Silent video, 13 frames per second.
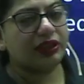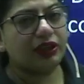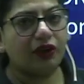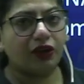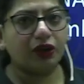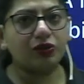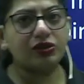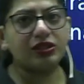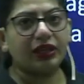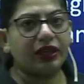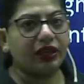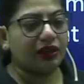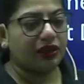you're
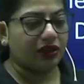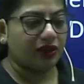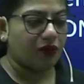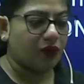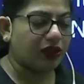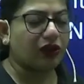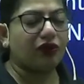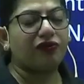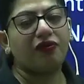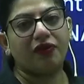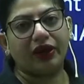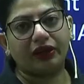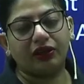using, whether of a
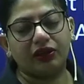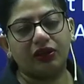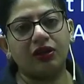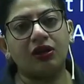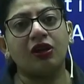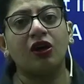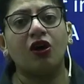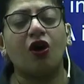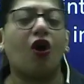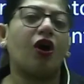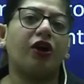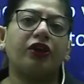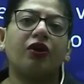vector
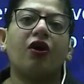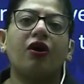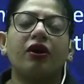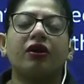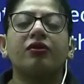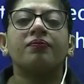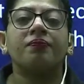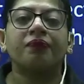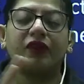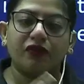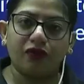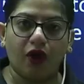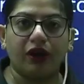or your
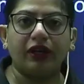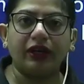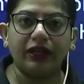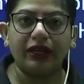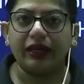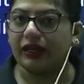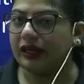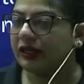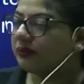foreign DNA,